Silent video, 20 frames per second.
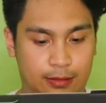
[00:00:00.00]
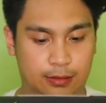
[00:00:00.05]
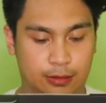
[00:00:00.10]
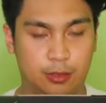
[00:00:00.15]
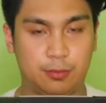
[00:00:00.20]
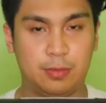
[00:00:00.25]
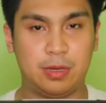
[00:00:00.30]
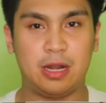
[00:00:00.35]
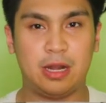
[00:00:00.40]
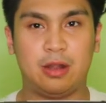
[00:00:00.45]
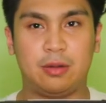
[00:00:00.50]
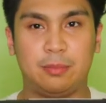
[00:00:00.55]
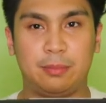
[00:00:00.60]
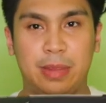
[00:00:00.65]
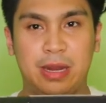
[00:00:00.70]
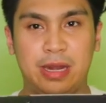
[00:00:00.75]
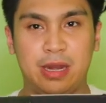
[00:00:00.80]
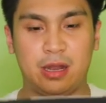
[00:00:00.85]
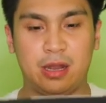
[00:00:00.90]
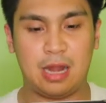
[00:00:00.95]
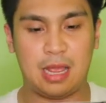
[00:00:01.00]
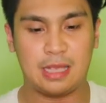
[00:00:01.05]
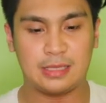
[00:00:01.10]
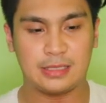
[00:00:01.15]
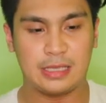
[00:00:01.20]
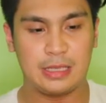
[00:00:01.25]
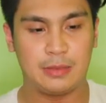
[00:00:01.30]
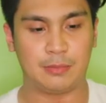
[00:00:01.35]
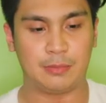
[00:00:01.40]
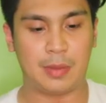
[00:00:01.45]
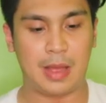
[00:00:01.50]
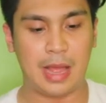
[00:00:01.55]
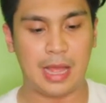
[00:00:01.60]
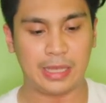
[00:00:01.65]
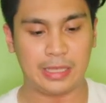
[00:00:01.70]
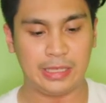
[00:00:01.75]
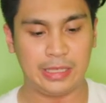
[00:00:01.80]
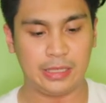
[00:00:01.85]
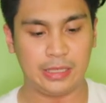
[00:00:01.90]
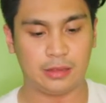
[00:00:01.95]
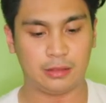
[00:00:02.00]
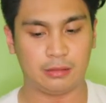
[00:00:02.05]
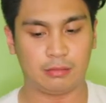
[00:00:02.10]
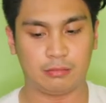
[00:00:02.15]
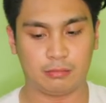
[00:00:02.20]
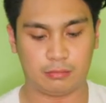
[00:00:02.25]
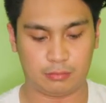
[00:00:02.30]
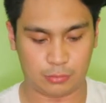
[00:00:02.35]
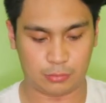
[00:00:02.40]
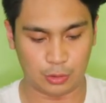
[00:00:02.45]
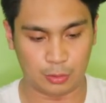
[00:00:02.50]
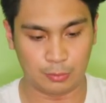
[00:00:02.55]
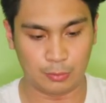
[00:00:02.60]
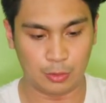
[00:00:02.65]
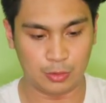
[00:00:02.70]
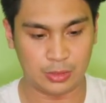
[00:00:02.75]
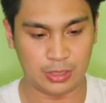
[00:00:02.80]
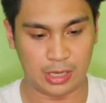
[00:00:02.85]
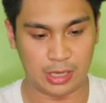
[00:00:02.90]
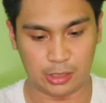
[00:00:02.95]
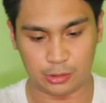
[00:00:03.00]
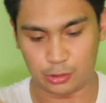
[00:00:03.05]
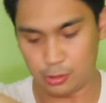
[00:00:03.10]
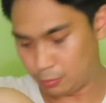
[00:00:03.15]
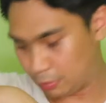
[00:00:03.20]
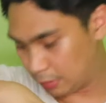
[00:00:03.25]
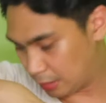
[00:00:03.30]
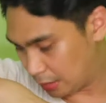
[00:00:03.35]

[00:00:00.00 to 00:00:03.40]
So many, many are asking, bakit itong Moza Air two